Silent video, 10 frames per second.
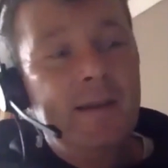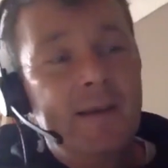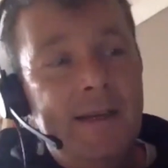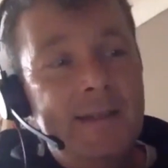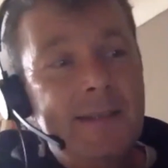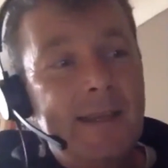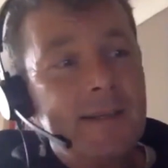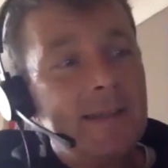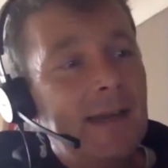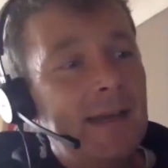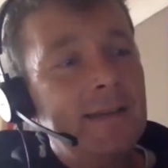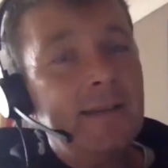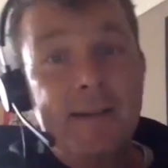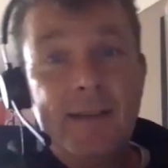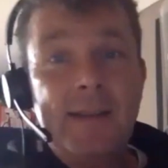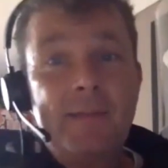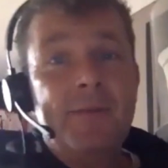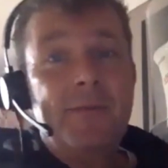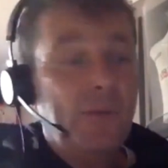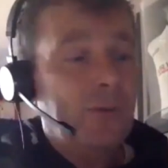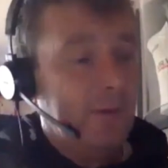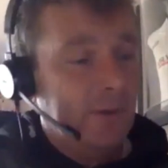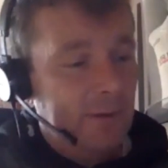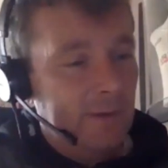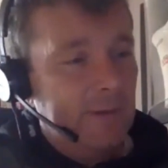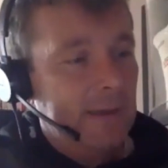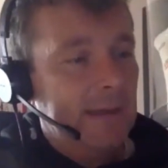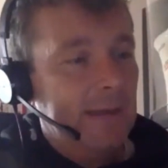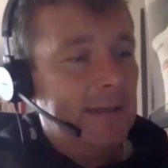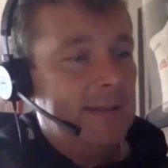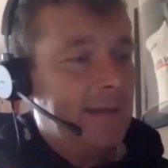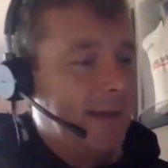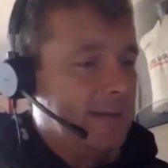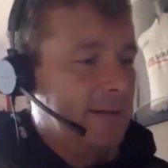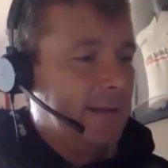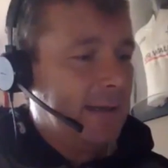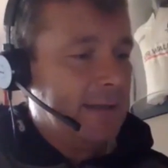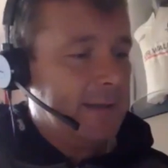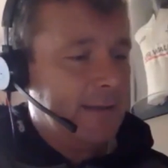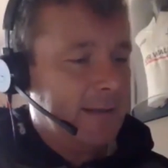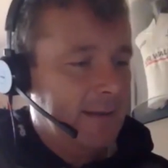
had a text at, and I'll get my phone out here. I had a text at.